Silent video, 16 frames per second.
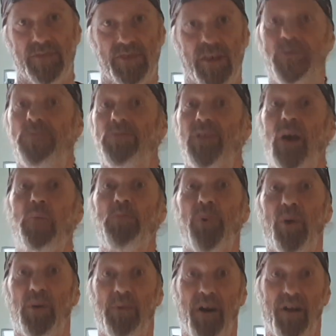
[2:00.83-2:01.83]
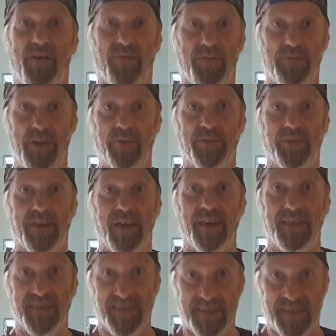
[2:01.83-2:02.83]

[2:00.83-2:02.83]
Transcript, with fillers: So don't buy right from Milton King